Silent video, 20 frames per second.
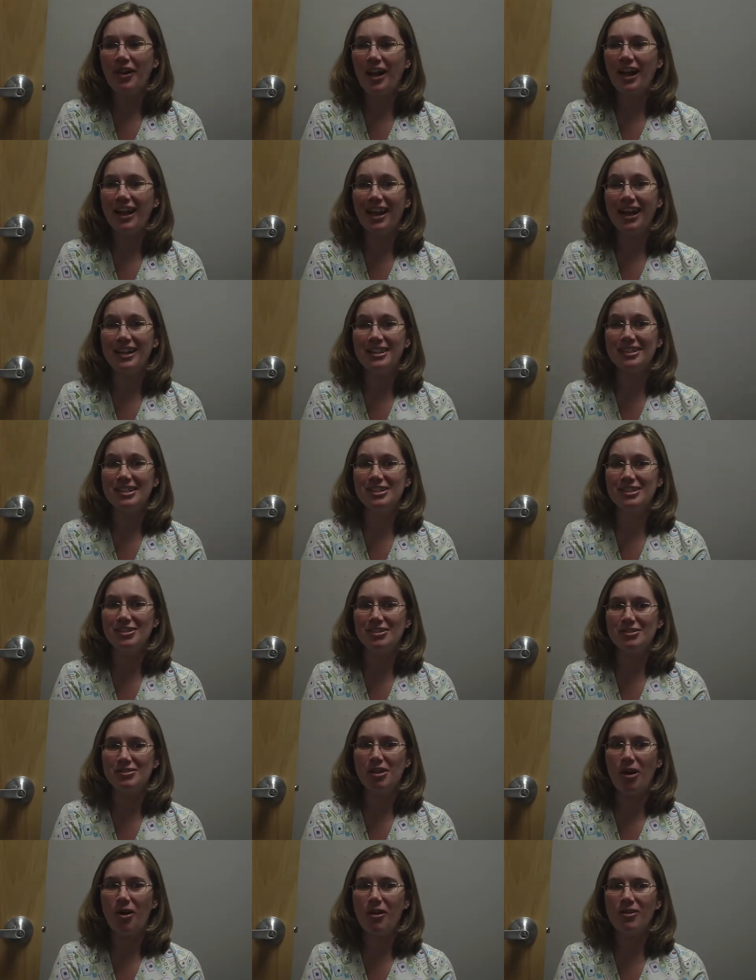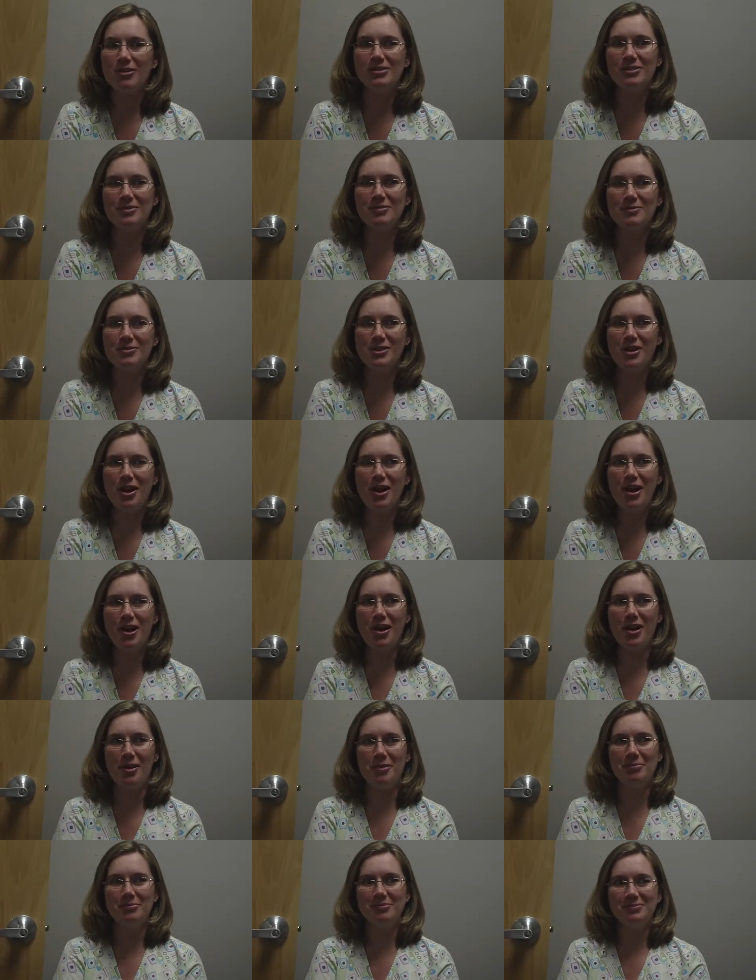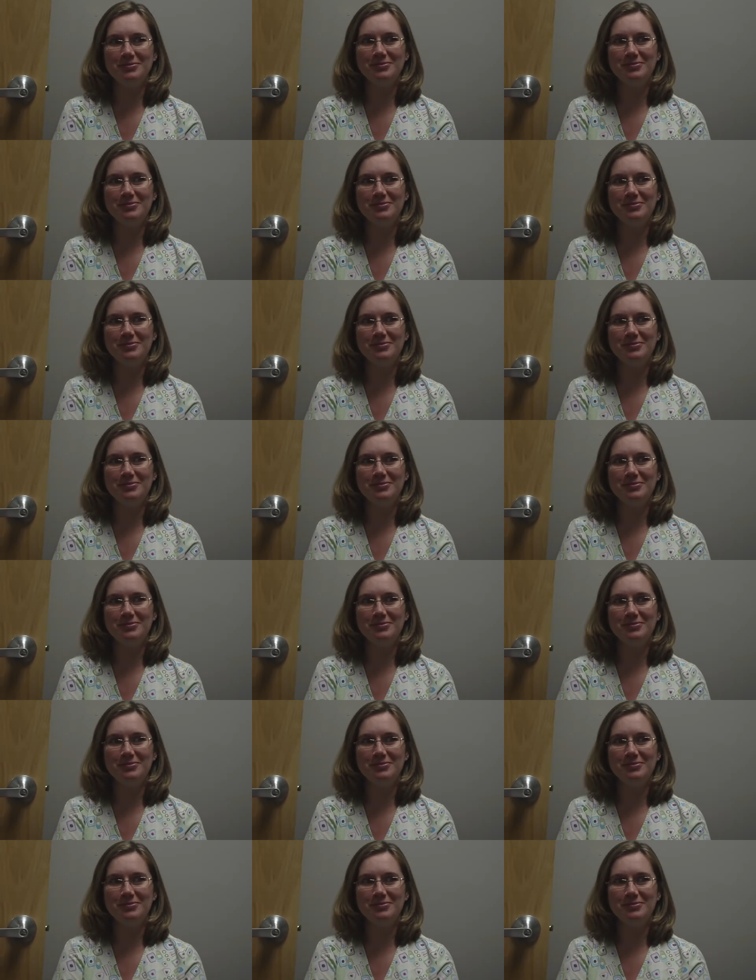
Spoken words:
I got this awesome job.